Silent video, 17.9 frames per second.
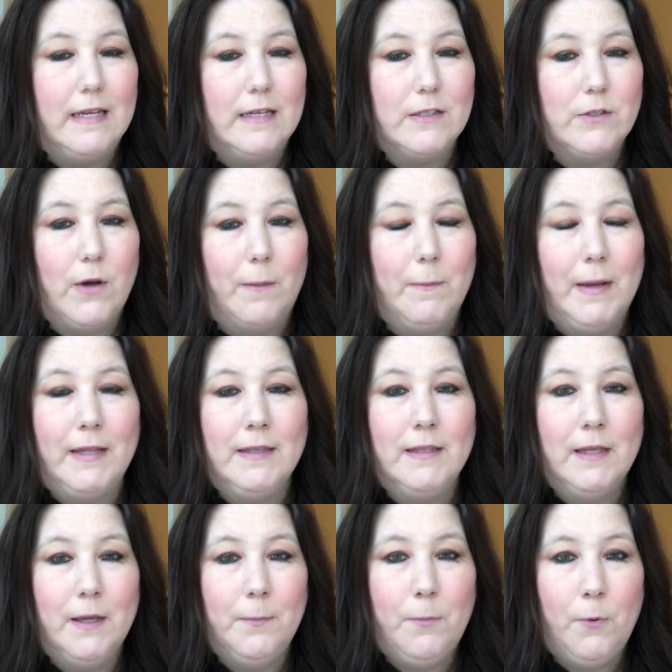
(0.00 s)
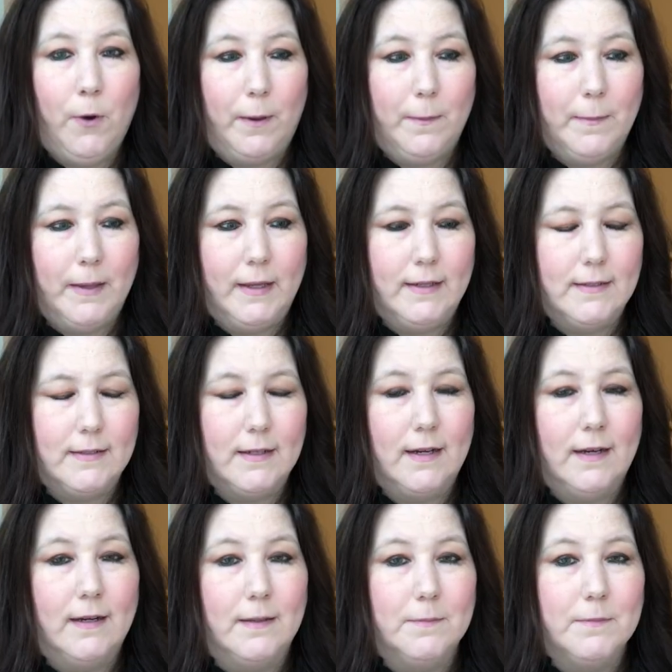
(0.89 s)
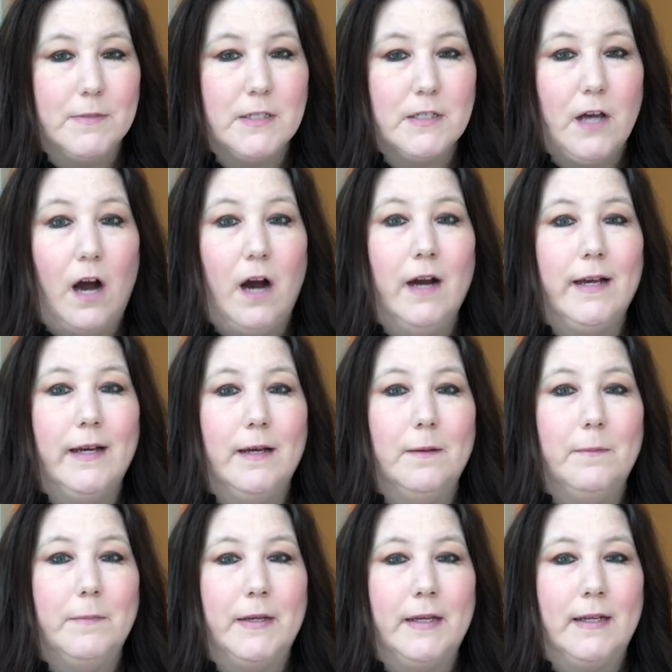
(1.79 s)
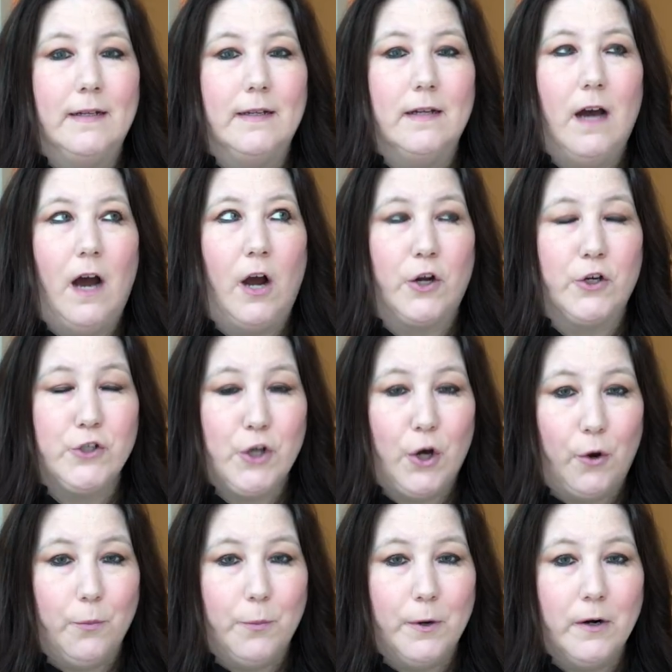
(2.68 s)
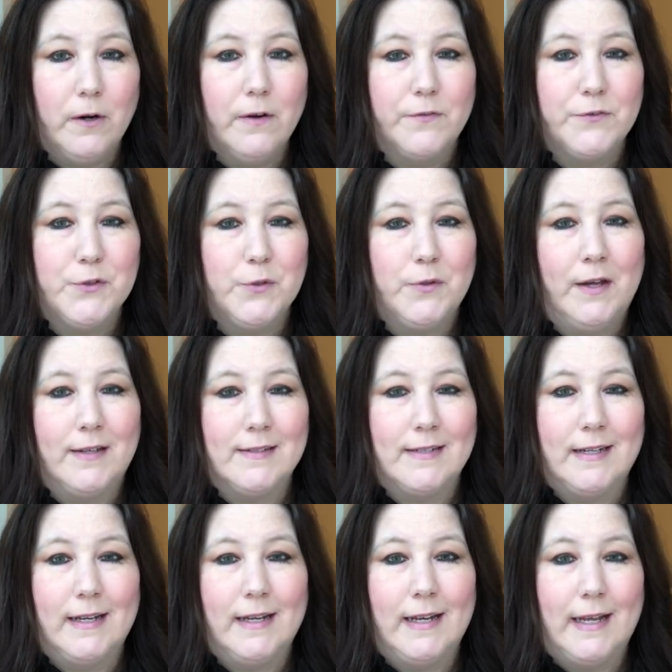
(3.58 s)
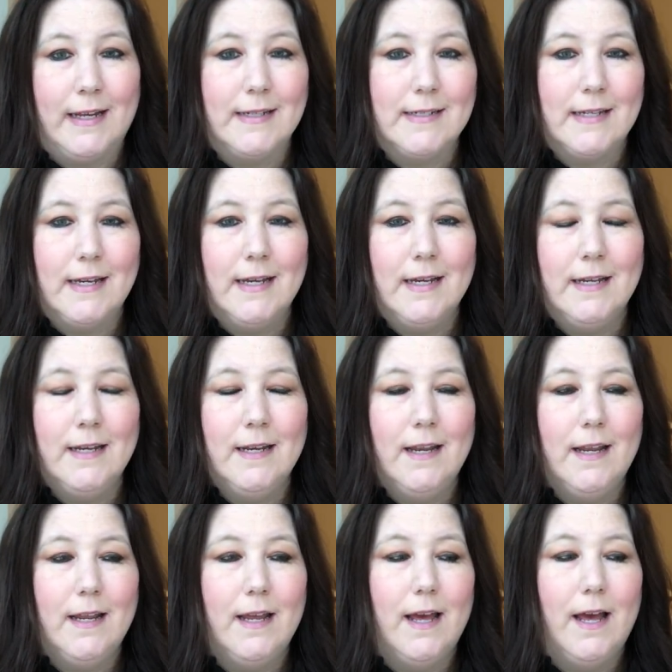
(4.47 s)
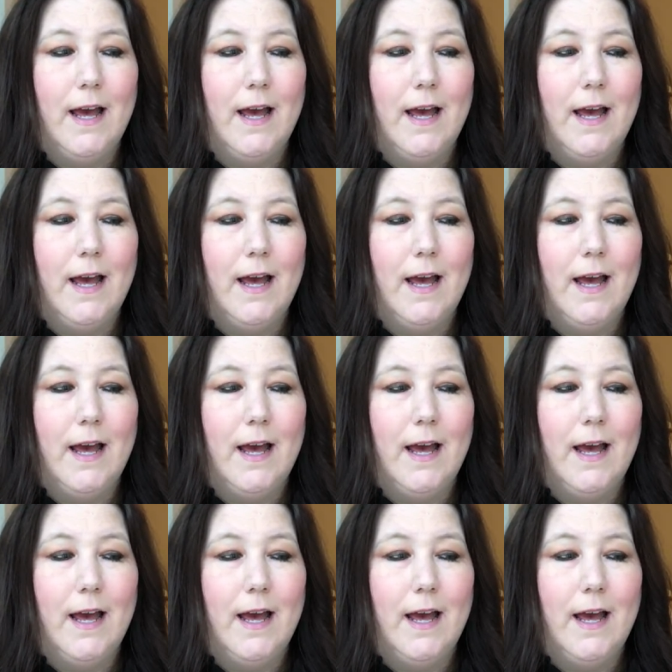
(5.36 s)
So I made the appointment, saw him in October of 2018.